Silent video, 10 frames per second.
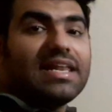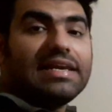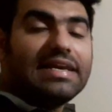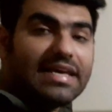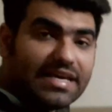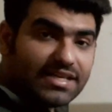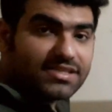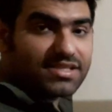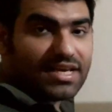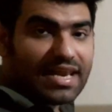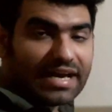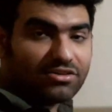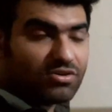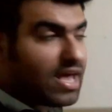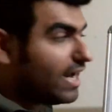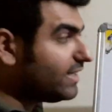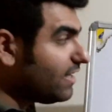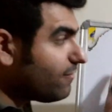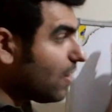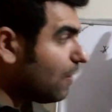least
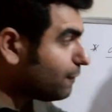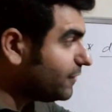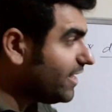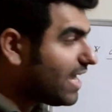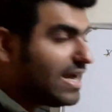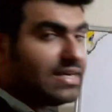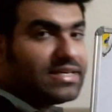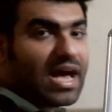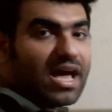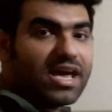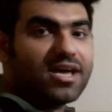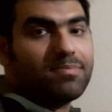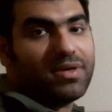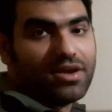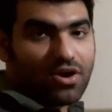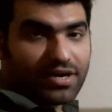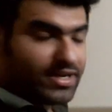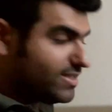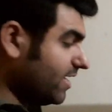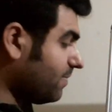electronegative of the entire
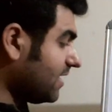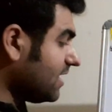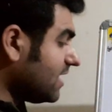periodic table